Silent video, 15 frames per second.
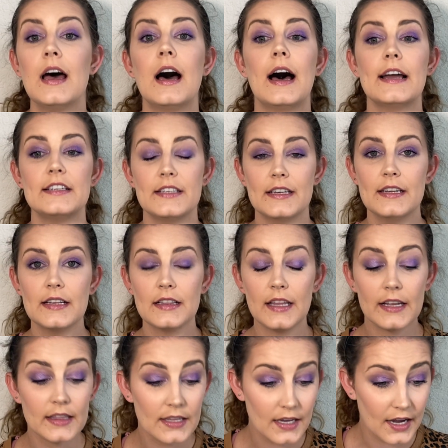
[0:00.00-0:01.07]
I did like
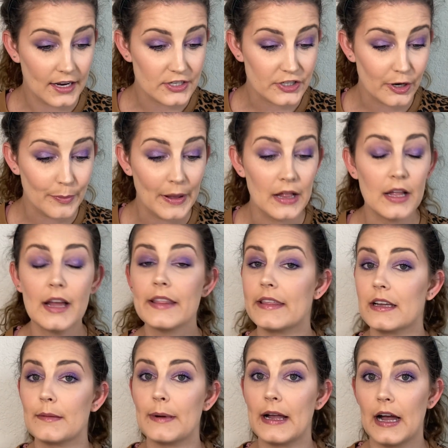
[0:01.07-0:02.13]
the eyeshadow palette. I
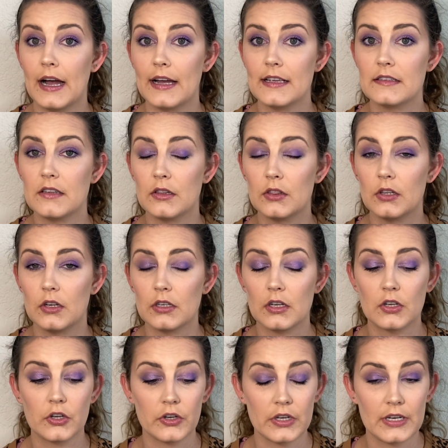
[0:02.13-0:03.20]
think my eyes look
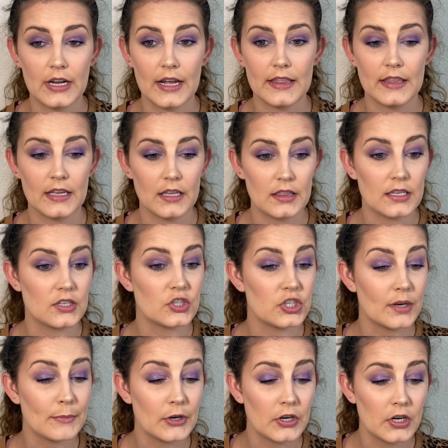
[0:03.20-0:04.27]
good. I think the
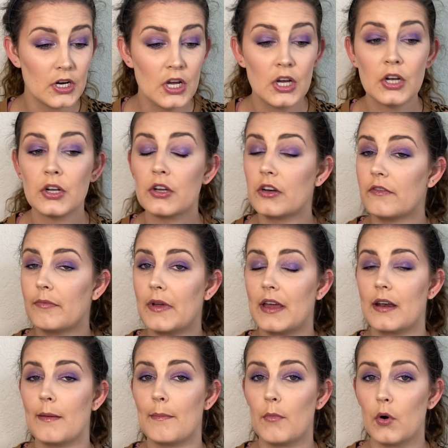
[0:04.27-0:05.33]
shimmer could have
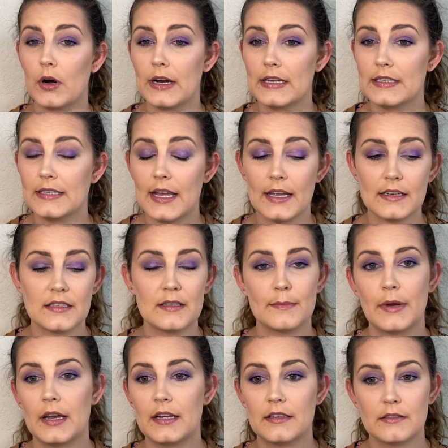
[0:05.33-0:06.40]
been more intense,
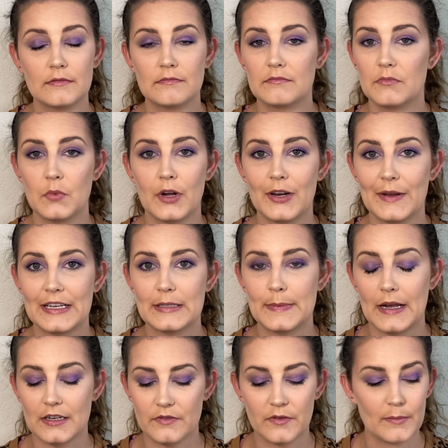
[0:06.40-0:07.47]
but what do you
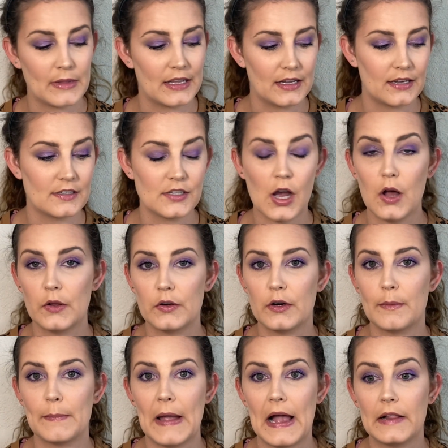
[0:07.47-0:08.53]
expect from like a dollar
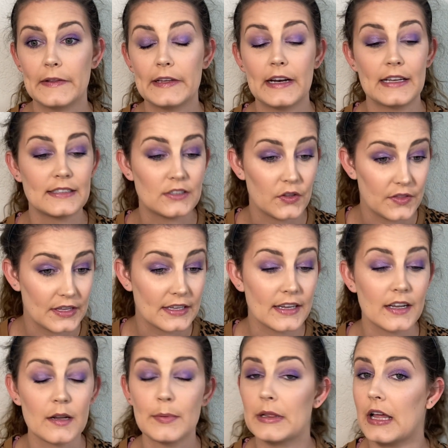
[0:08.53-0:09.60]
palette, I still think it
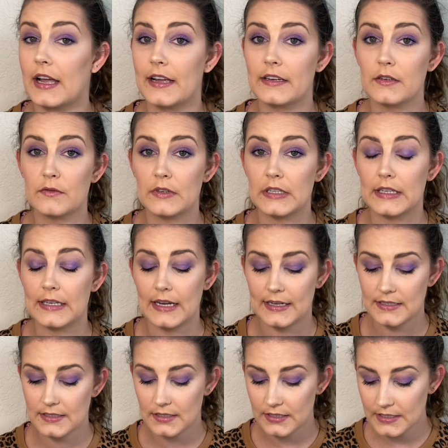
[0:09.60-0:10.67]
applied really
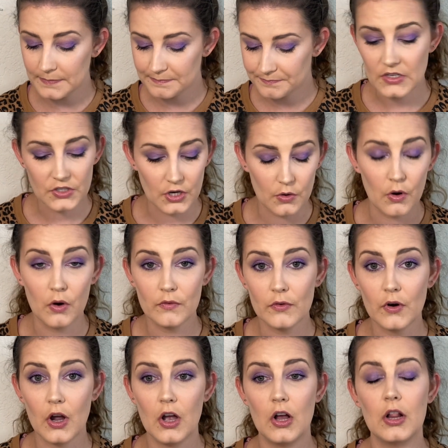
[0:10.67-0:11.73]
nicely. So
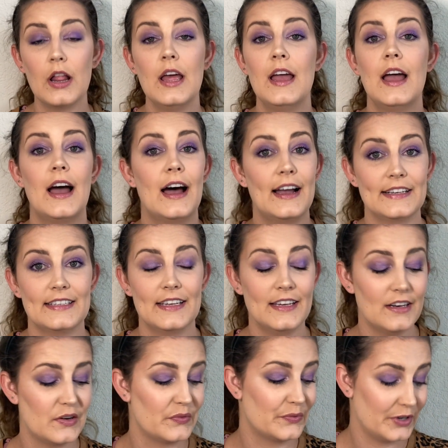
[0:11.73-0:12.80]
overall, I did
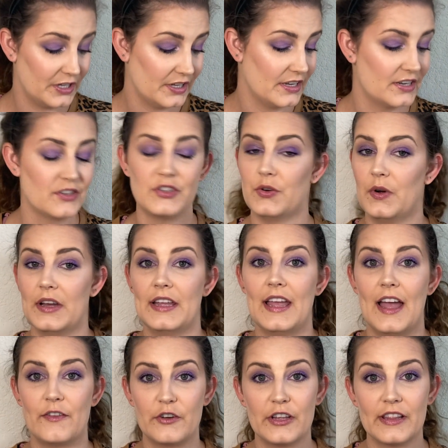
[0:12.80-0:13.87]
really enjoy
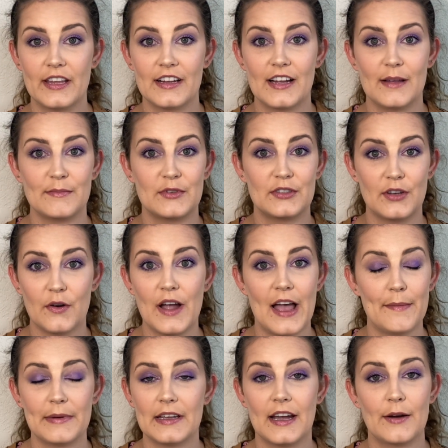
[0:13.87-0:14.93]
everything. I'm so
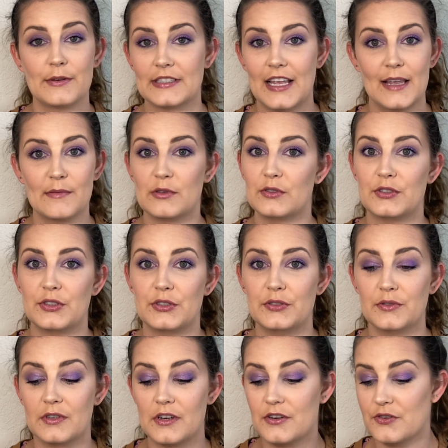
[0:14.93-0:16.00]
happy I was able
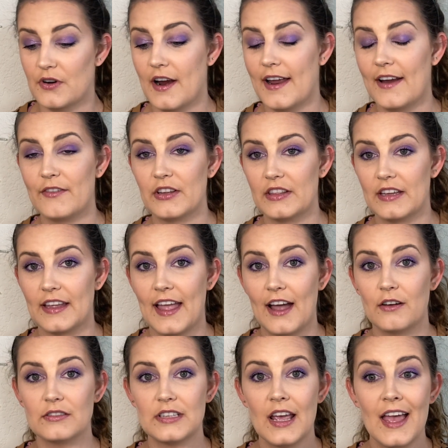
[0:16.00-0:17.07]
to try everything
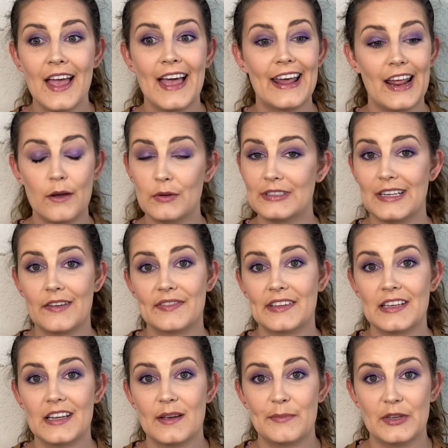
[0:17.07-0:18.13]
out, and I will
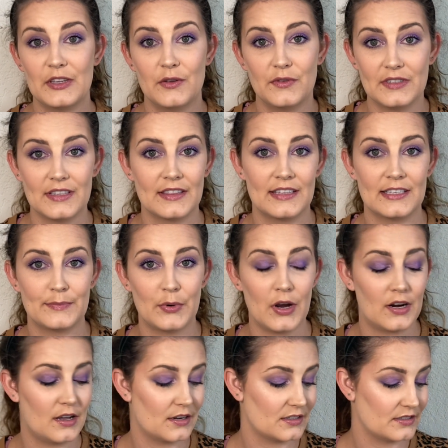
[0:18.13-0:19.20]
definitely be using these
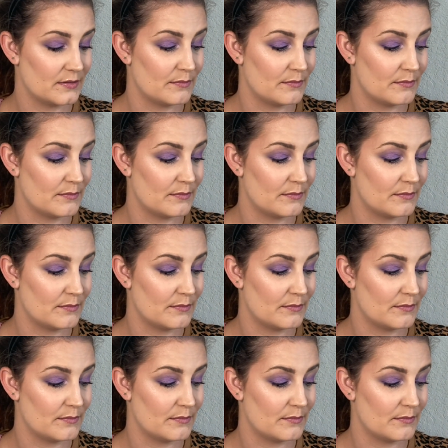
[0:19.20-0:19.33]
products